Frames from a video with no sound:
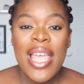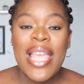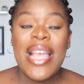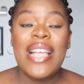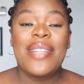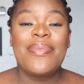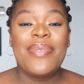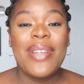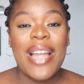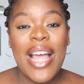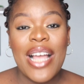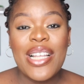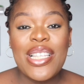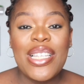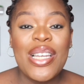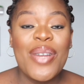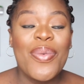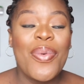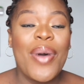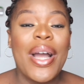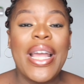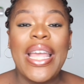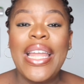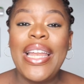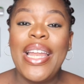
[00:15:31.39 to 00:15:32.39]
He has been actually
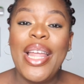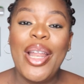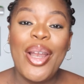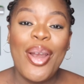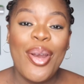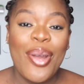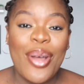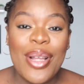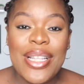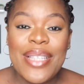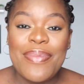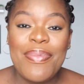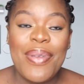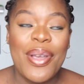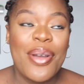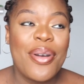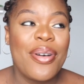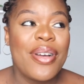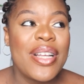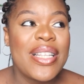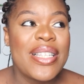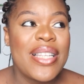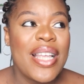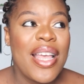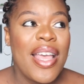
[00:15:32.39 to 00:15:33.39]
working a lot
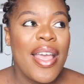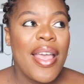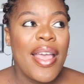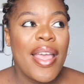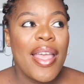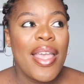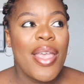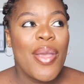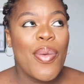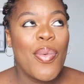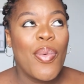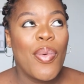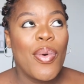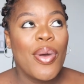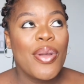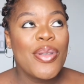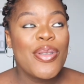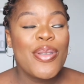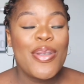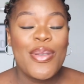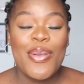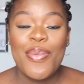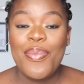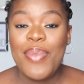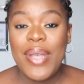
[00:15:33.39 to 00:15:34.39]
because he
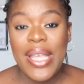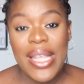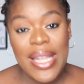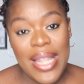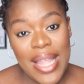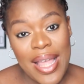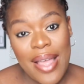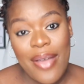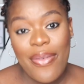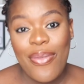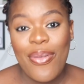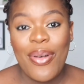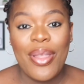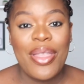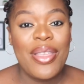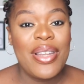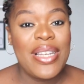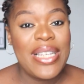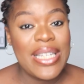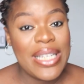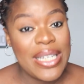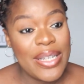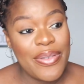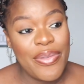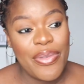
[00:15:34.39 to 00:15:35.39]
wants to be there for
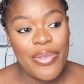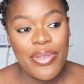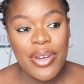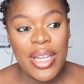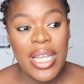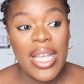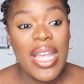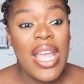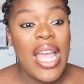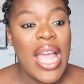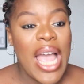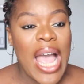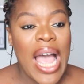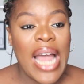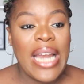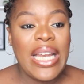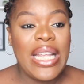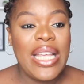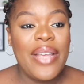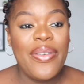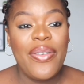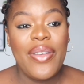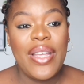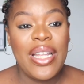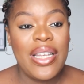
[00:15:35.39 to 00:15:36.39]
the delivery. And
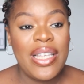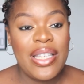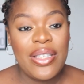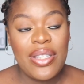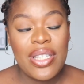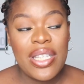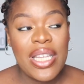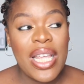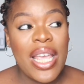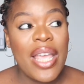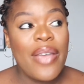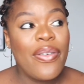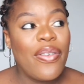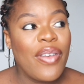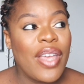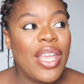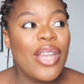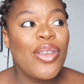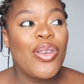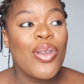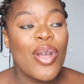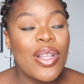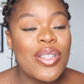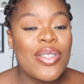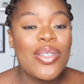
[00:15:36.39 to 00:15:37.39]
if he If
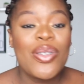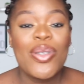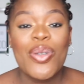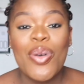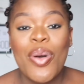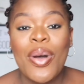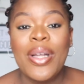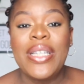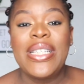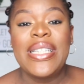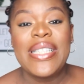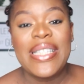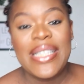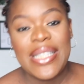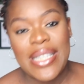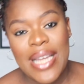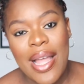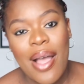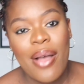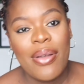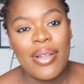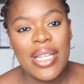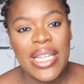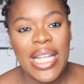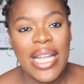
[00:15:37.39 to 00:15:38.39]
he doesn't do all this
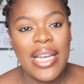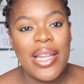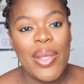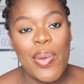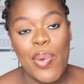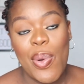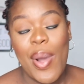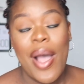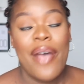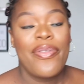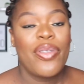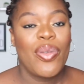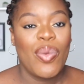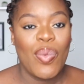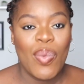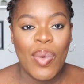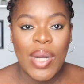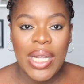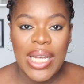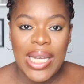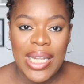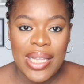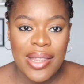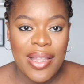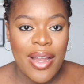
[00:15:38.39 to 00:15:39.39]
now, then he will have to
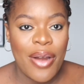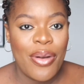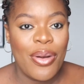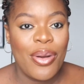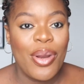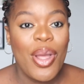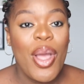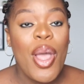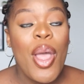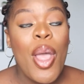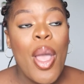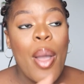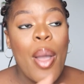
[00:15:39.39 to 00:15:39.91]
work later on.